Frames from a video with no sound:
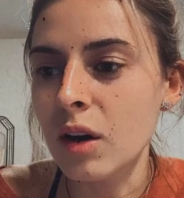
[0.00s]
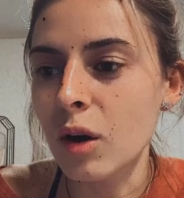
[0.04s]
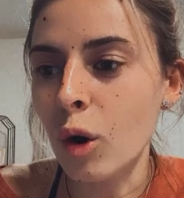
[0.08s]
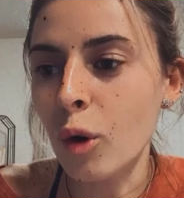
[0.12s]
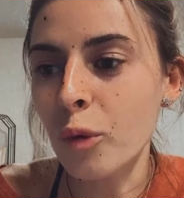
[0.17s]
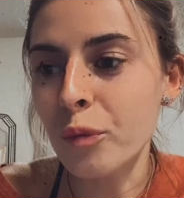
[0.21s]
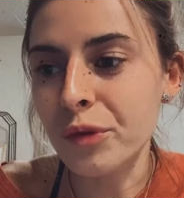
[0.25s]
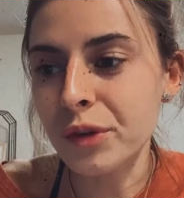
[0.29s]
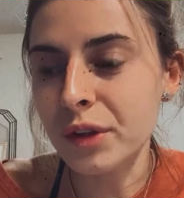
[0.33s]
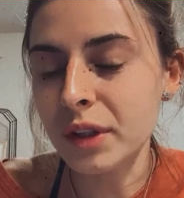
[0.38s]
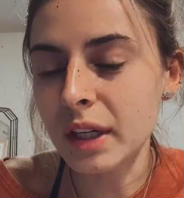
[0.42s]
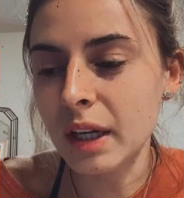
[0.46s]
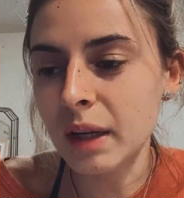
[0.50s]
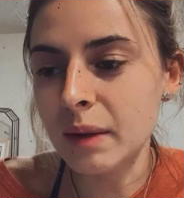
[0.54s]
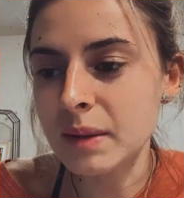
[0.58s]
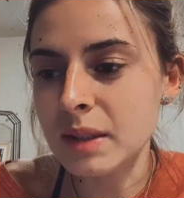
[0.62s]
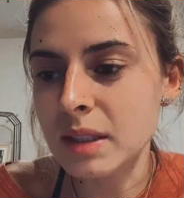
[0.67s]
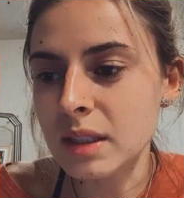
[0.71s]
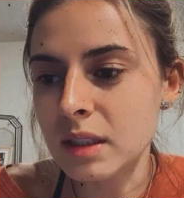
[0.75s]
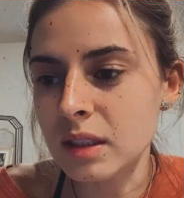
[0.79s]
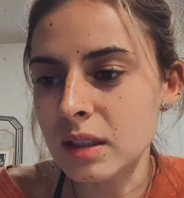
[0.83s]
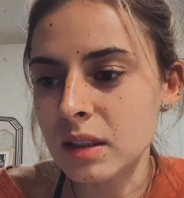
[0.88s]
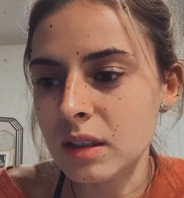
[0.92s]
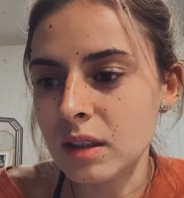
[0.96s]
Hopefully I
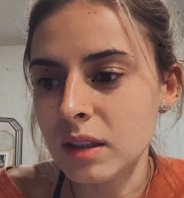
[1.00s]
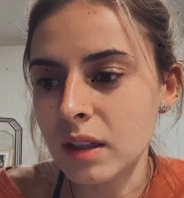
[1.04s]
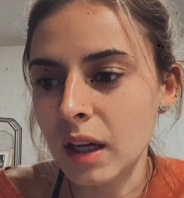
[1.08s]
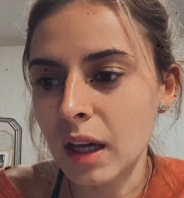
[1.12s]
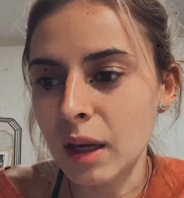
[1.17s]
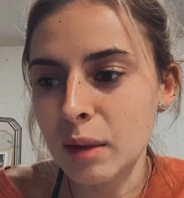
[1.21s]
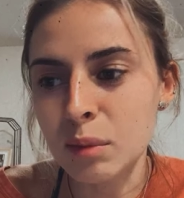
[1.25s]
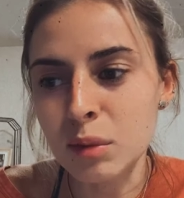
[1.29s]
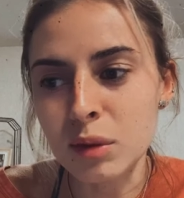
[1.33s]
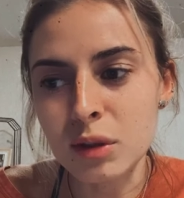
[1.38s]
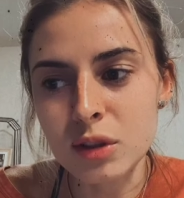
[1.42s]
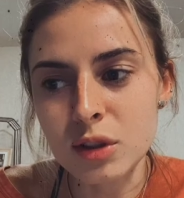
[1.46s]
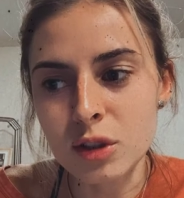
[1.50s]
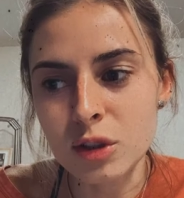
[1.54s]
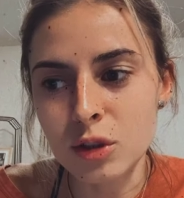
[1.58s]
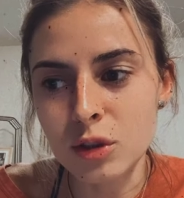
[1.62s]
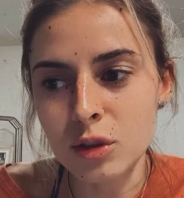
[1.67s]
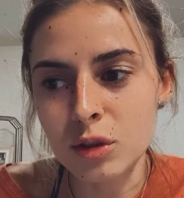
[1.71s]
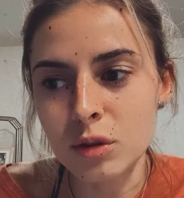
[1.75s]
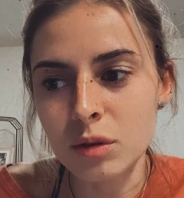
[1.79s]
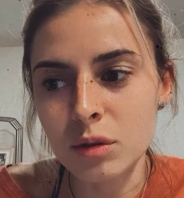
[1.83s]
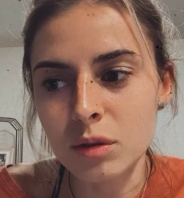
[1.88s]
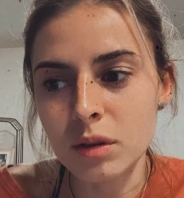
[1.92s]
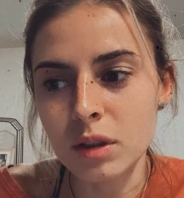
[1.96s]
was able
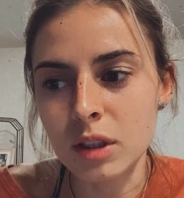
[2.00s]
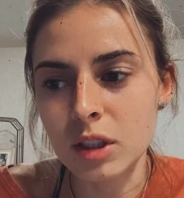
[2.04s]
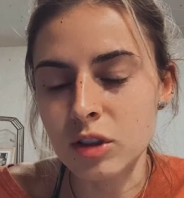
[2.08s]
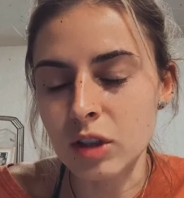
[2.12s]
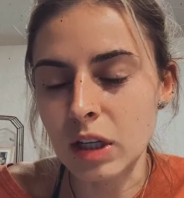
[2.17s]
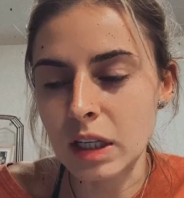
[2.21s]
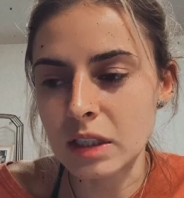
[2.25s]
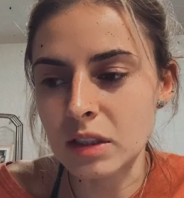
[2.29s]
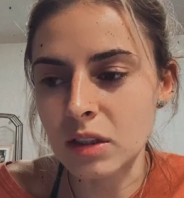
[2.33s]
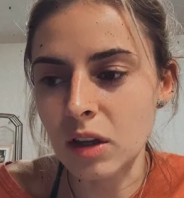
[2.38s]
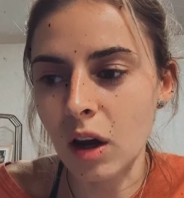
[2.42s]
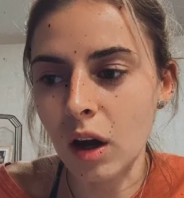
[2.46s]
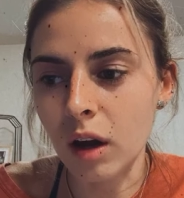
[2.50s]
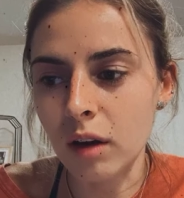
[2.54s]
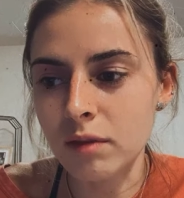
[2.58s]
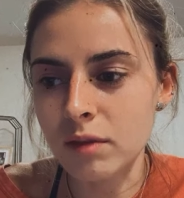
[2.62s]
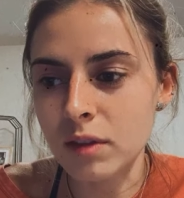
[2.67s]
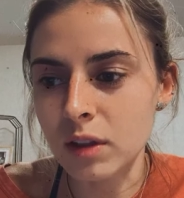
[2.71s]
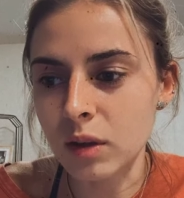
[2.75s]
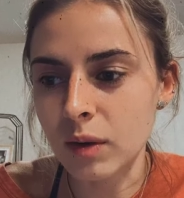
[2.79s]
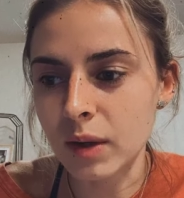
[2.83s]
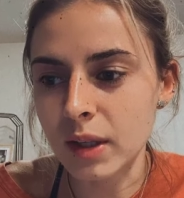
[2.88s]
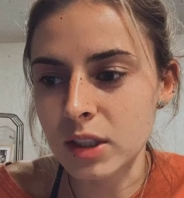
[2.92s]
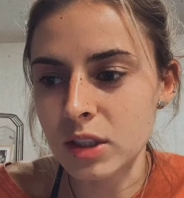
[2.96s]
to address all of
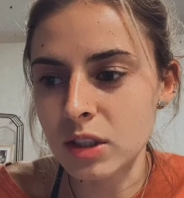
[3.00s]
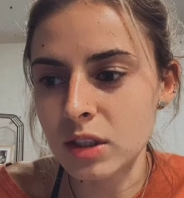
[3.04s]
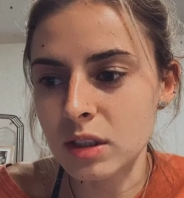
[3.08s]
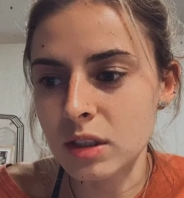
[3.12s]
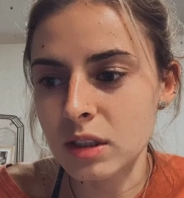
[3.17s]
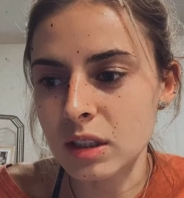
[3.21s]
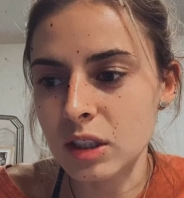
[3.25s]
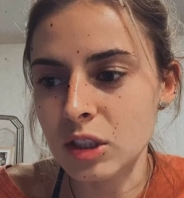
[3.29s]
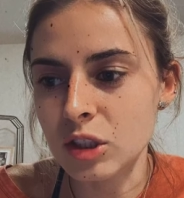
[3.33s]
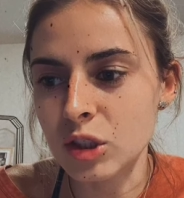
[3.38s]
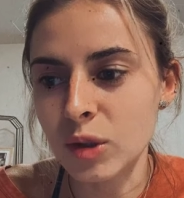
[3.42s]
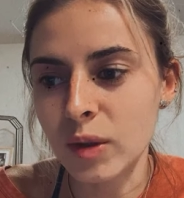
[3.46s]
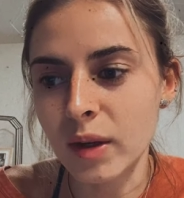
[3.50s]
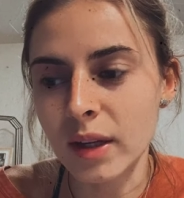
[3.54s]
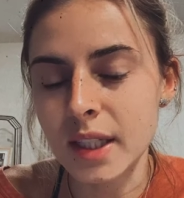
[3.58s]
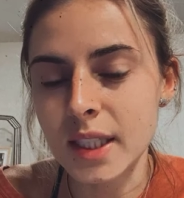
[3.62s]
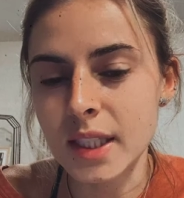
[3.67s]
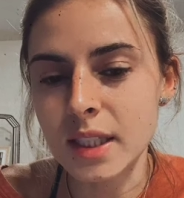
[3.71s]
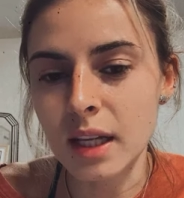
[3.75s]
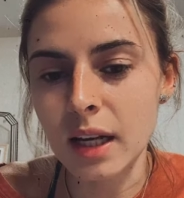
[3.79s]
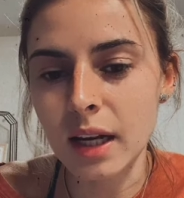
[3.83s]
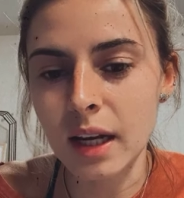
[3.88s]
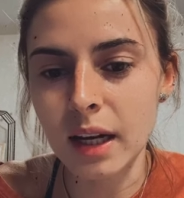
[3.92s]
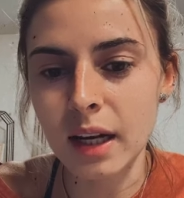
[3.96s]
the questions that you
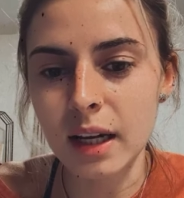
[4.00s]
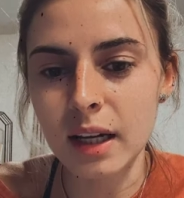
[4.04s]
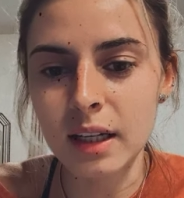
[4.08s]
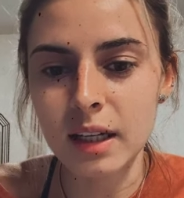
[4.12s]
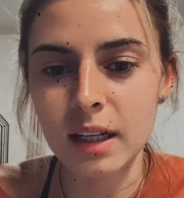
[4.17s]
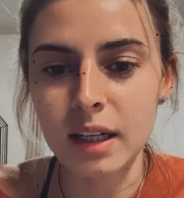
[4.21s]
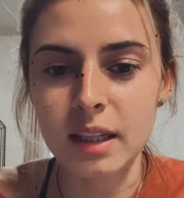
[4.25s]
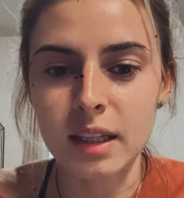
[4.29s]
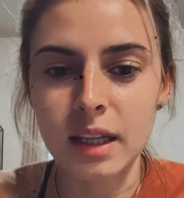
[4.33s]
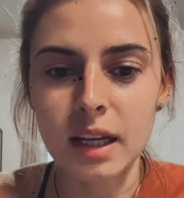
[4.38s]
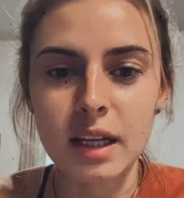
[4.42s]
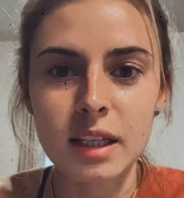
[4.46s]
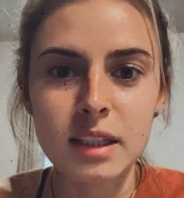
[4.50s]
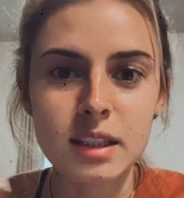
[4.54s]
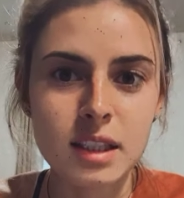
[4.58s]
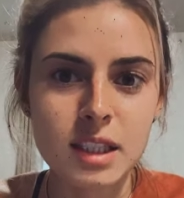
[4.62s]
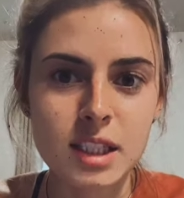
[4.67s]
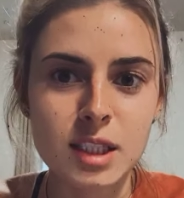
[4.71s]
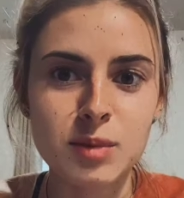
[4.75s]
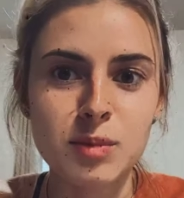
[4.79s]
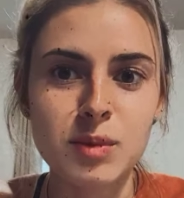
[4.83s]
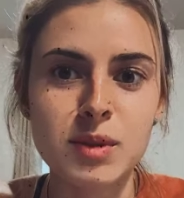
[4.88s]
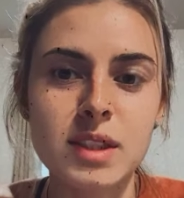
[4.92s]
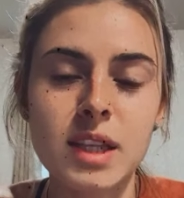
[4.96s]
guys had and that
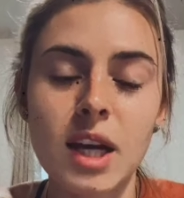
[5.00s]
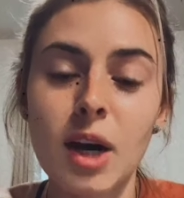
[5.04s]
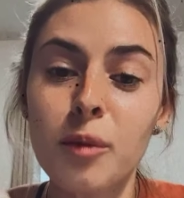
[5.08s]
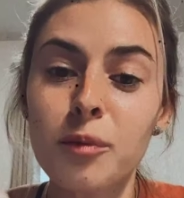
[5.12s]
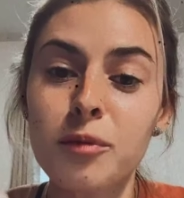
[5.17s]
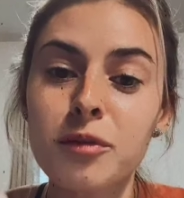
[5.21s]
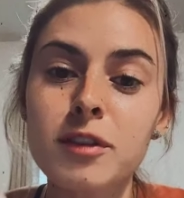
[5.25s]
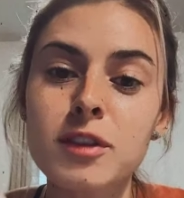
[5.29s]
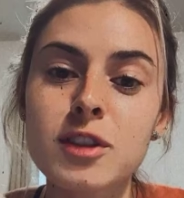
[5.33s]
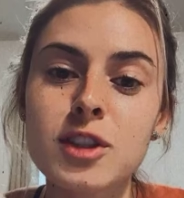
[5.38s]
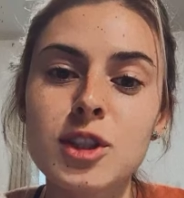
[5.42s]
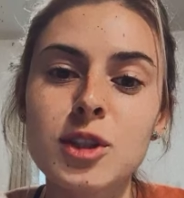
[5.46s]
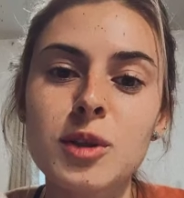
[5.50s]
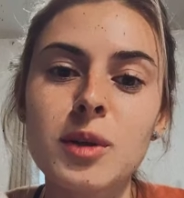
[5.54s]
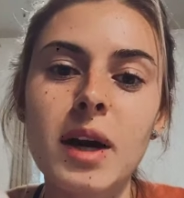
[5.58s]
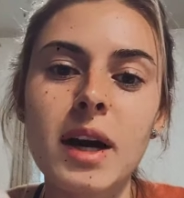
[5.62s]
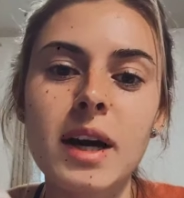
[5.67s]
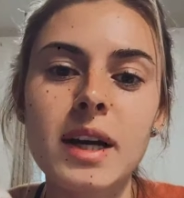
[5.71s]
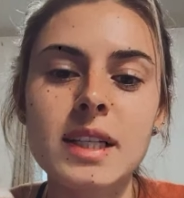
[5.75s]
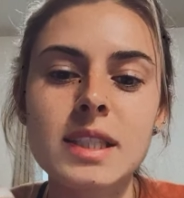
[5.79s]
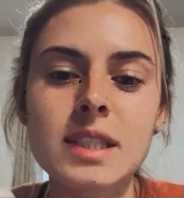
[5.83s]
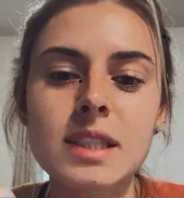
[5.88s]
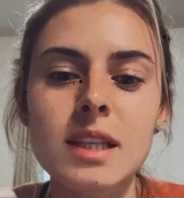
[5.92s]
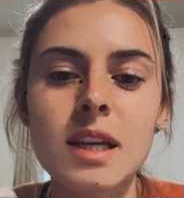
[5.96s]
this was helpful to you
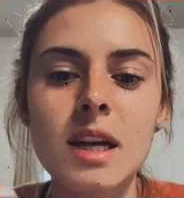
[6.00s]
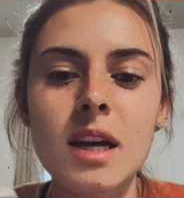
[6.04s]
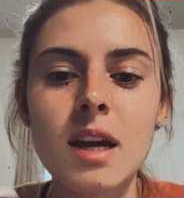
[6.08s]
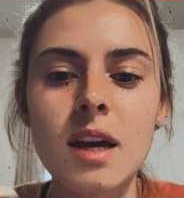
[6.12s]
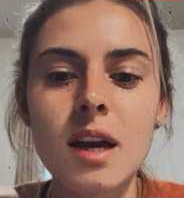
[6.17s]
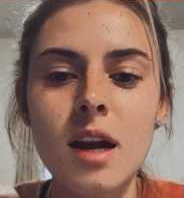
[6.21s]
guys.